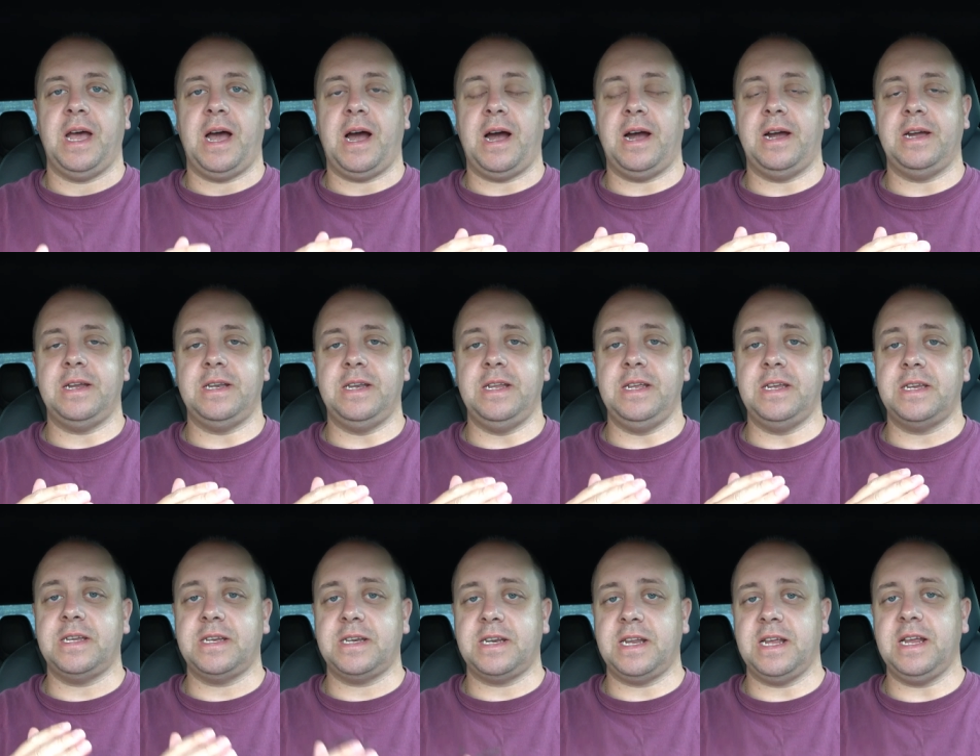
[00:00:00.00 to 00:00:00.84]
I
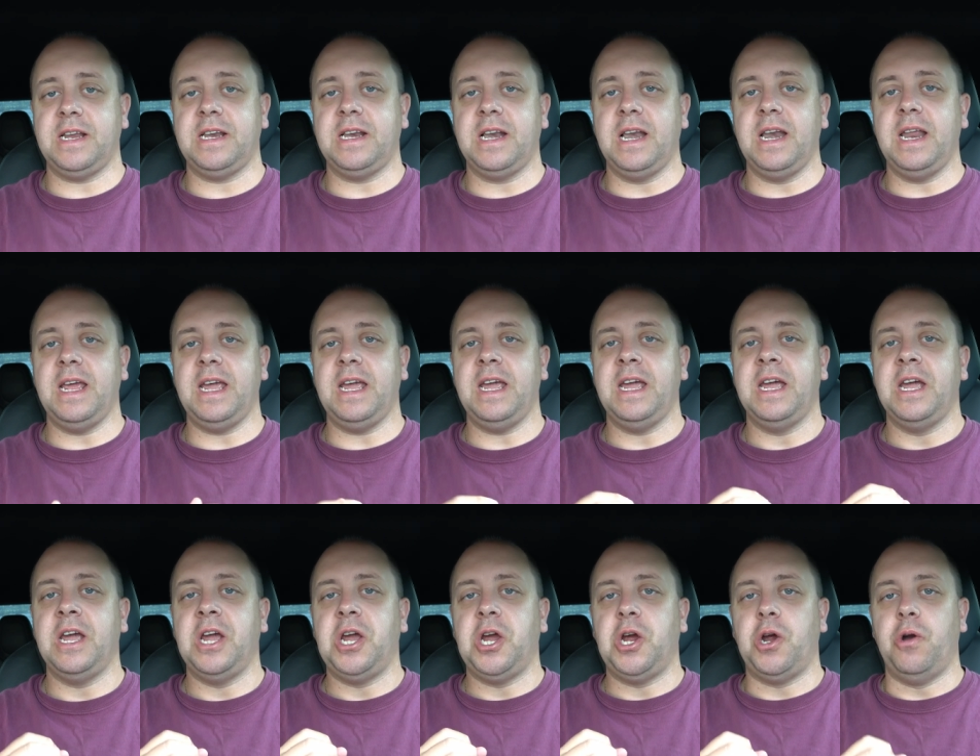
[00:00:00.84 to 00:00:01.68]
distinctly
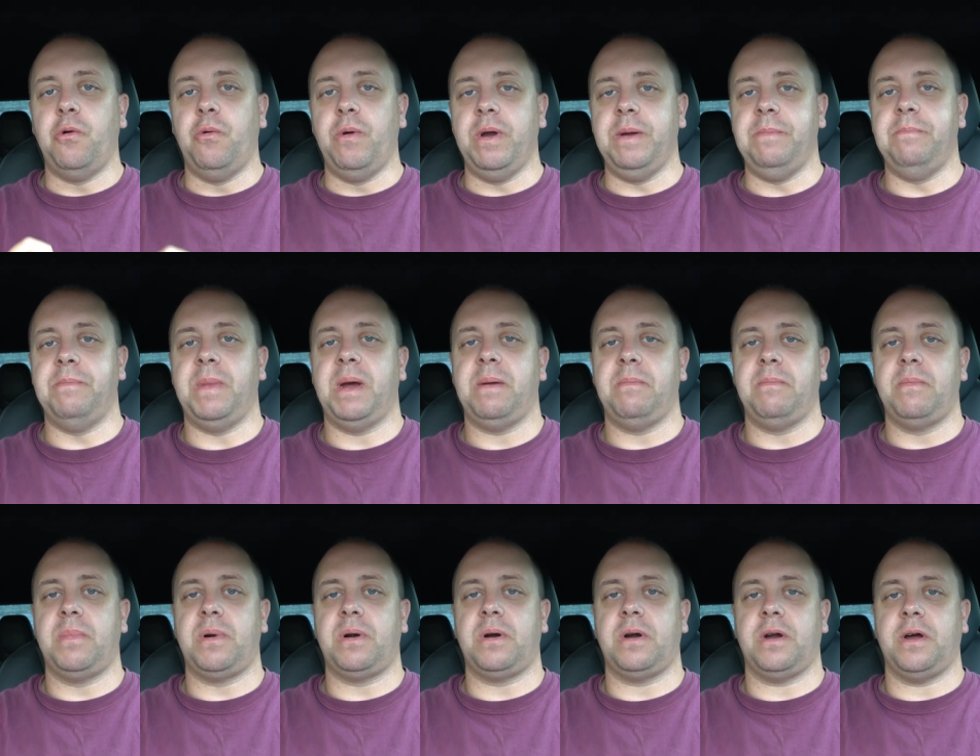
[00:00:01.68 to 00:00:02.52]

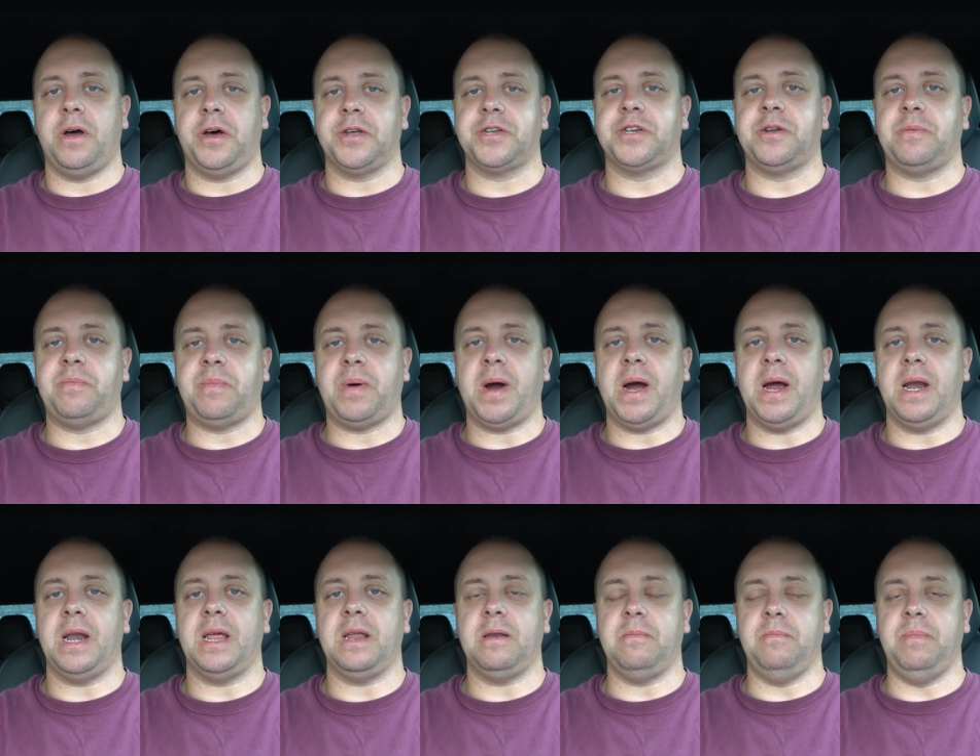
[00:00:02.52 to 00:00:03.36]
remember
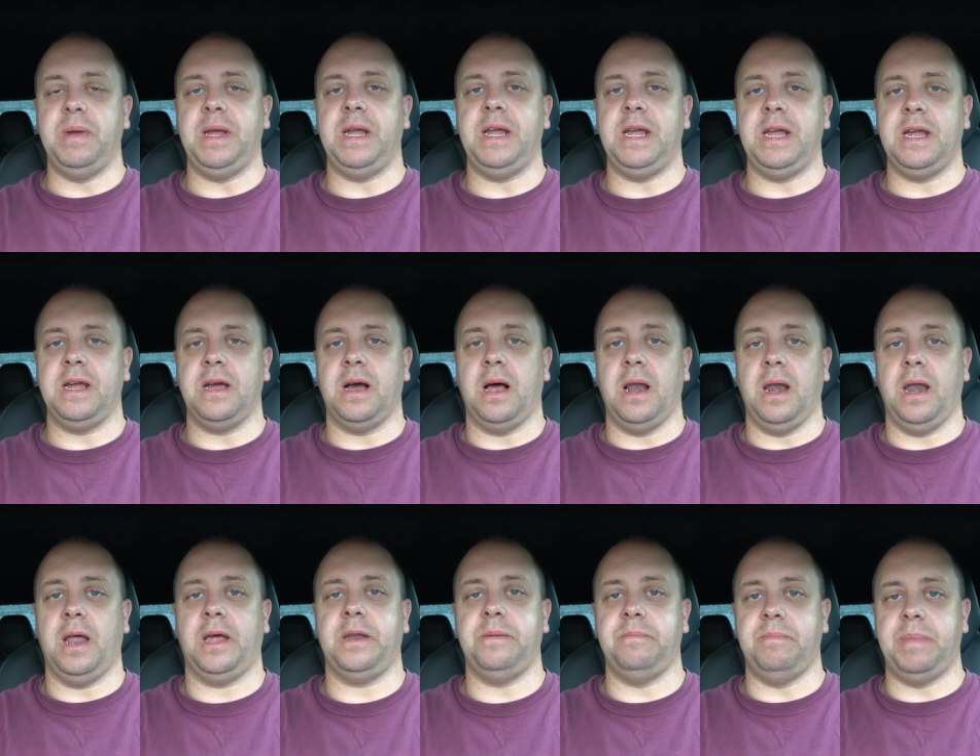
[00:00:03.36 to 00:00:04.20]
autopilot being a
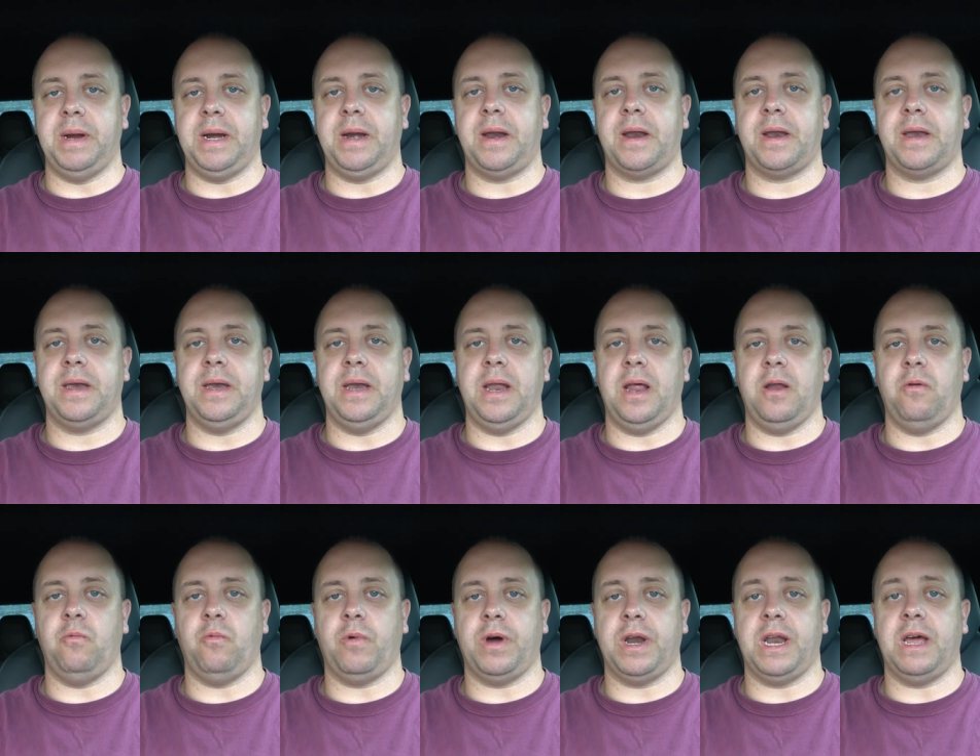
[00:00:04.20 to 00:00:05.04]
lot better
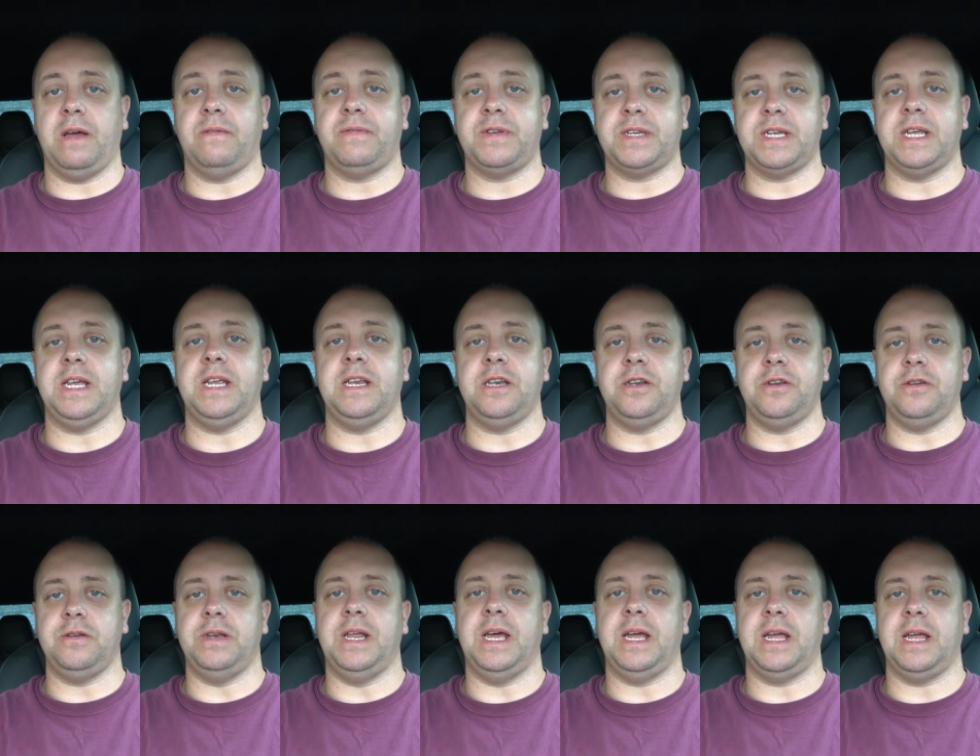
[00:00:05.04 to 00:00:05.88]
than what I've seen
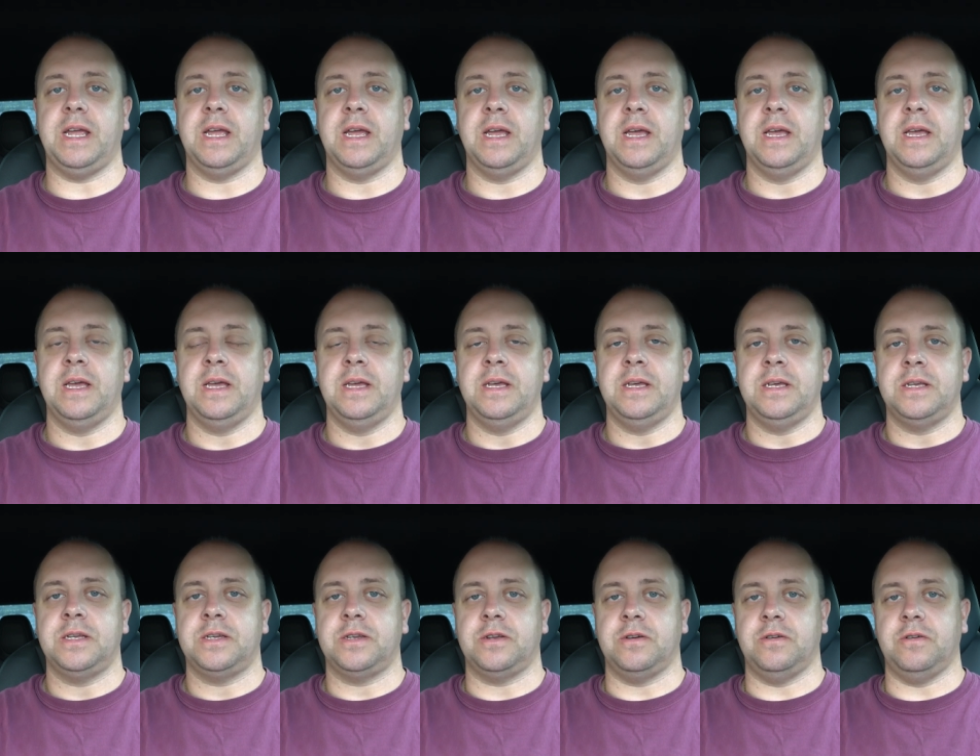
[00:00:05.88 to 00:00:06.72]
today.
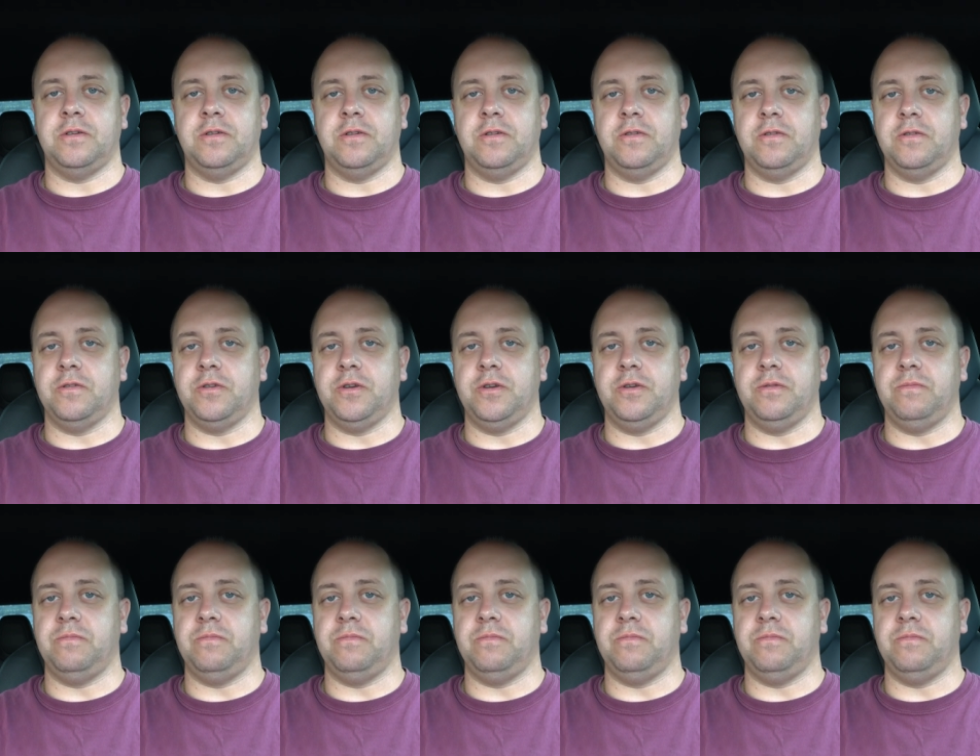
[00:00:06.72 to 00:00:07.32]
So